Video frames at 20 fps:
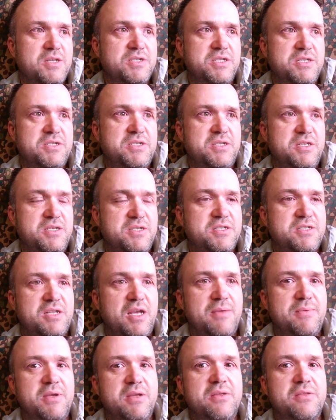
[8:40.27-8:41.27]
into your
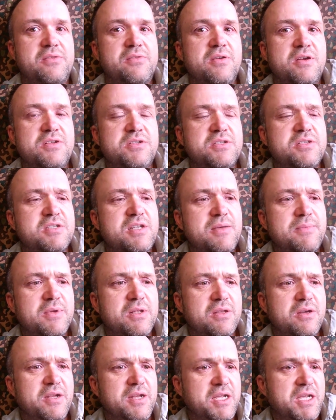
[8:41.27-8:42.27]
stomach and throws your stomach
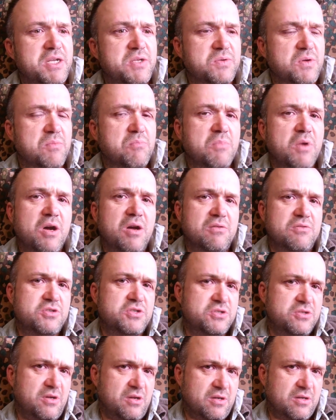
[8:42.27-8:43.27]
lining into a mild
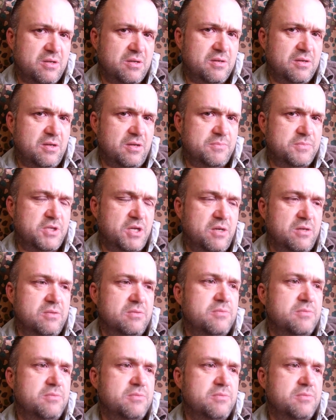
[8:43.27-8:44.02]
shock, I'm told.